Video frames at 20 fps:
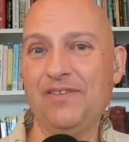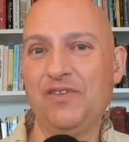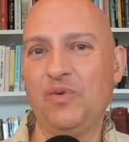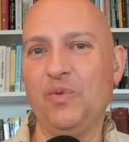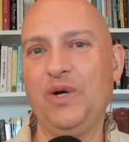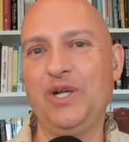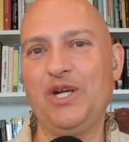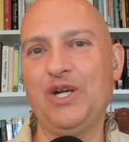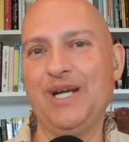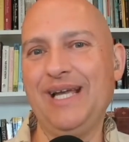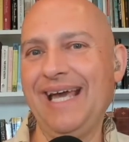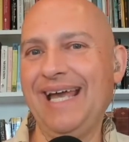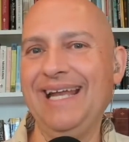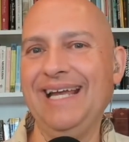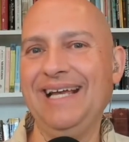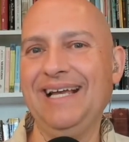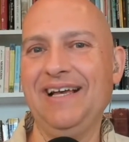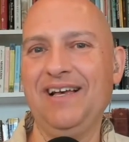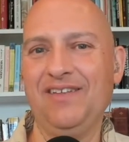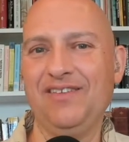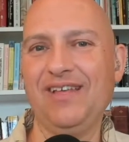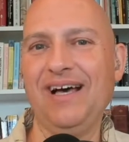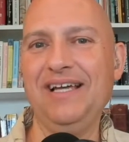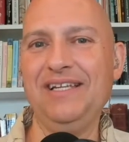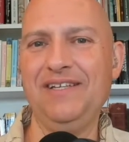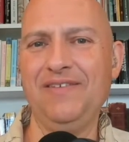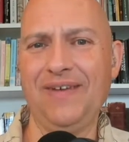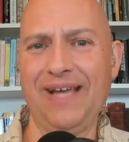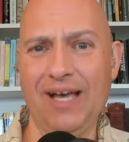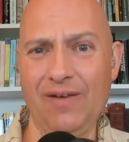So, what you're getting,
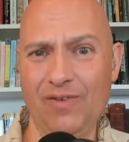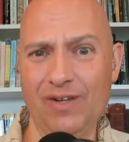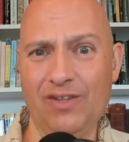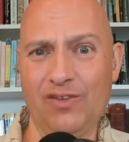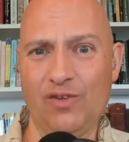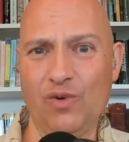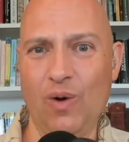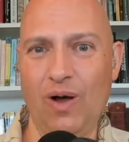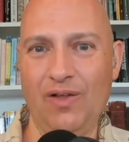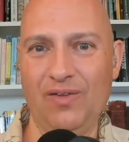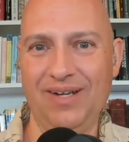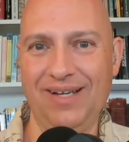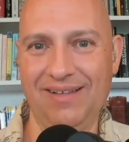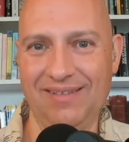scientific evidence quality,